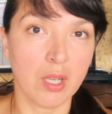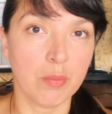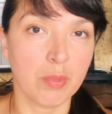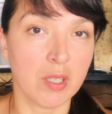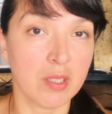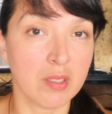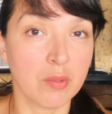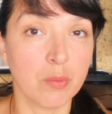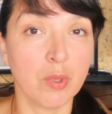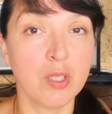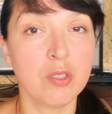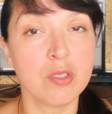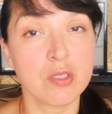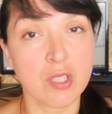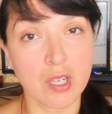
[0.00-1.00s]
But when you
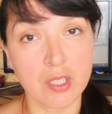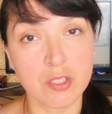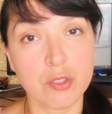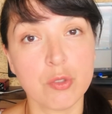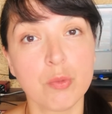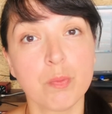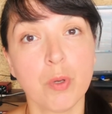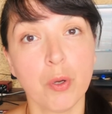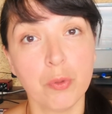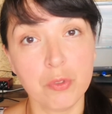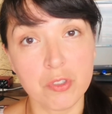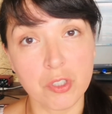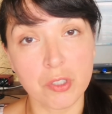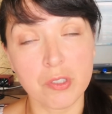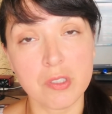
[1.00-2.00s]
start to do
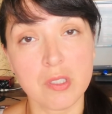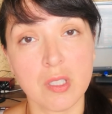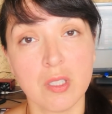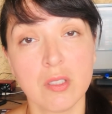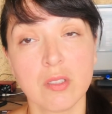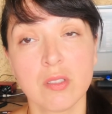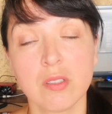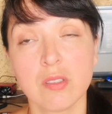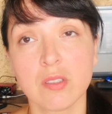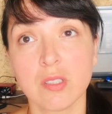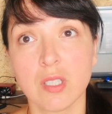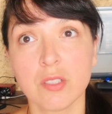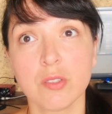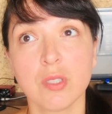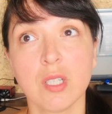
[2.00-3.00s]
postures and
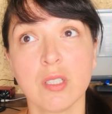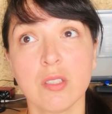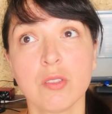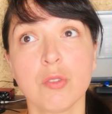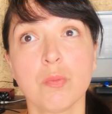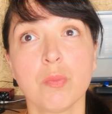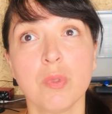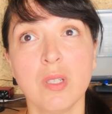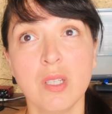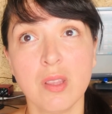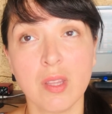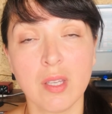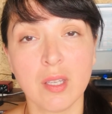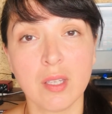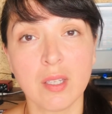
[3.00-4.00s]
start to get into
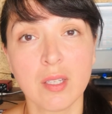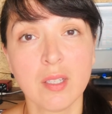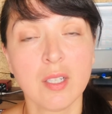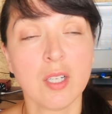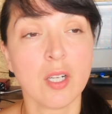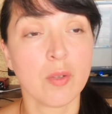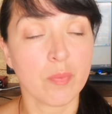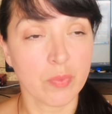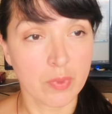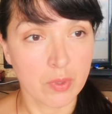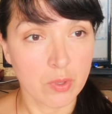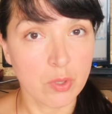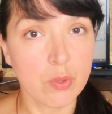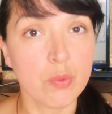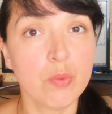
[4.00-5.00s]
breathing,
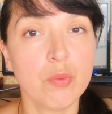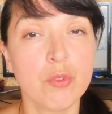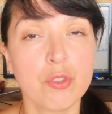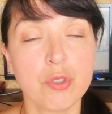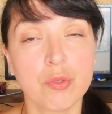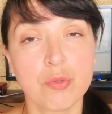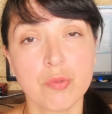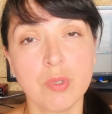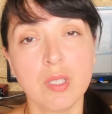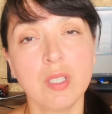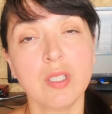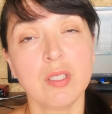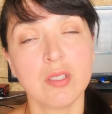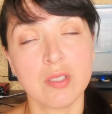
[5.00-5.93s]
you should really